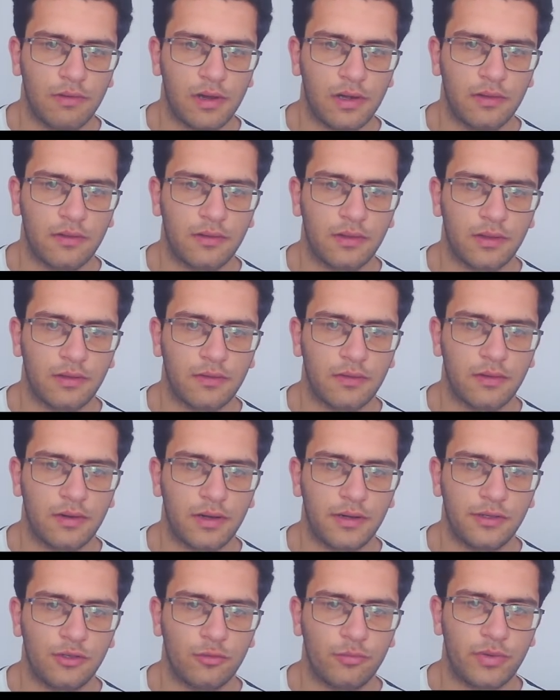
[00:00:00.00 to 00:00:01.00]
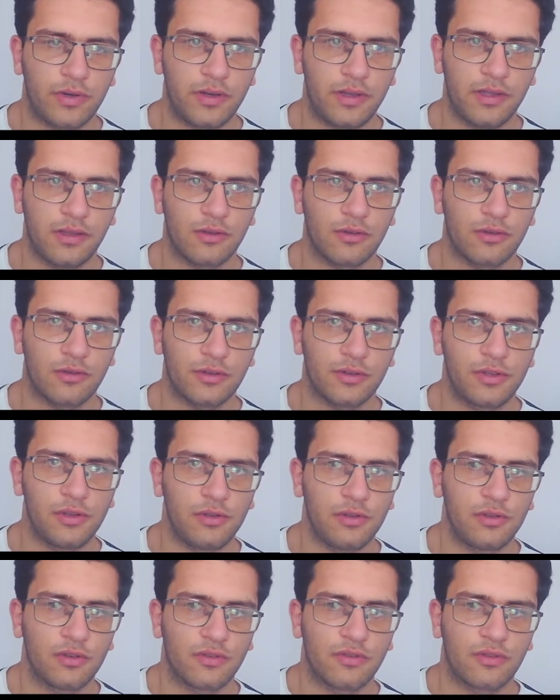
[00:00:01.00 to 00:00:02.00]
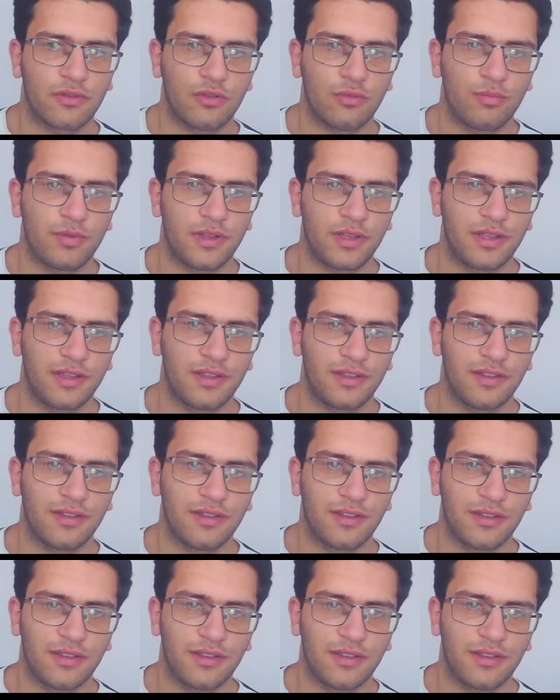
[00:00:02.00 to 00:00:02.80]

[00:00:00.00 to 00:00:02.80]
Faris Nasser, are you playing or you used to play?